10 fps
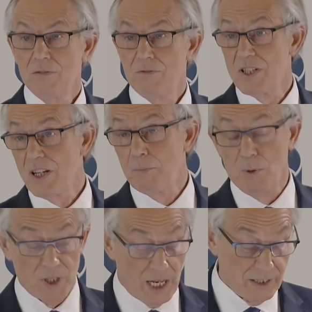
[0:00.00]
For
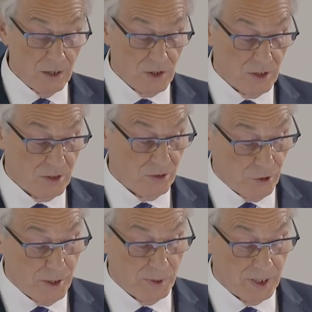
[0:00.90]
example, diagnosis and
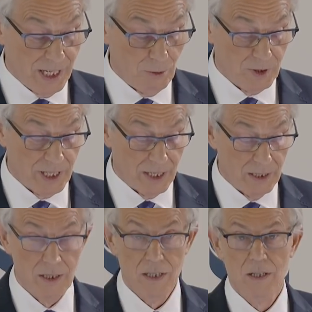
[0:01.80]
treatment in healthcare,
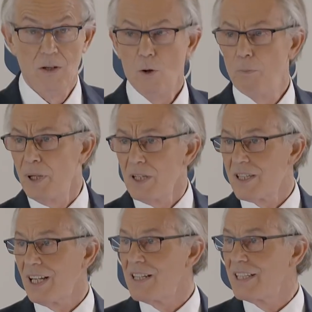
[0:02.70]
or
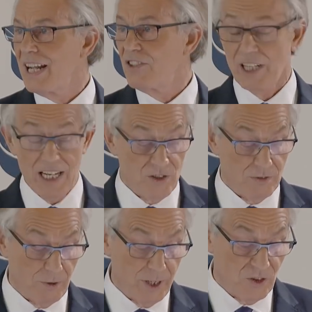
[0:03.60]
personalizing
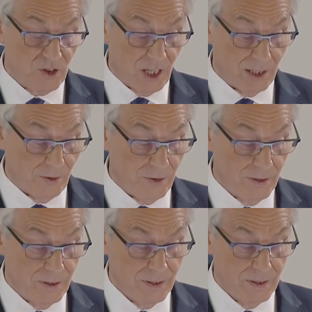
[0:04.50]
education for each child.
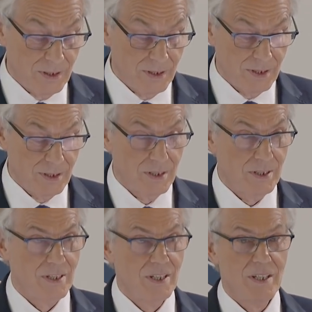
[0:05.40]

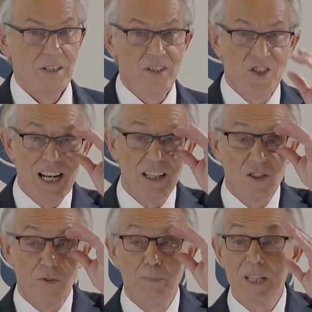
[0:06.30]
The
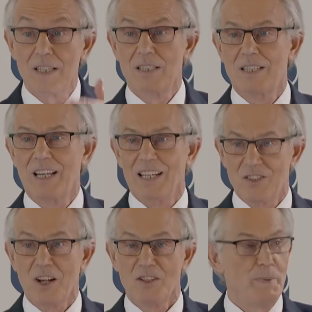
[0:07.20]
challenge for business today
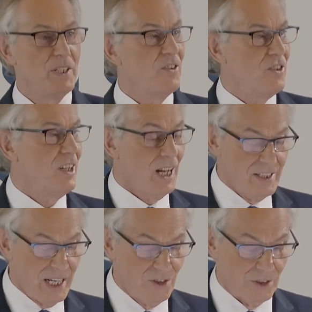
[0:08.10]
is going to be
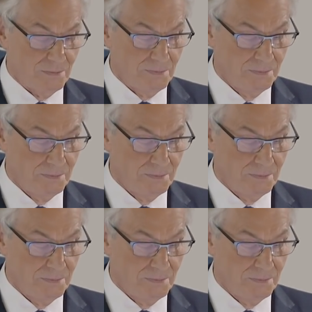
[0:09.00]
digitalization.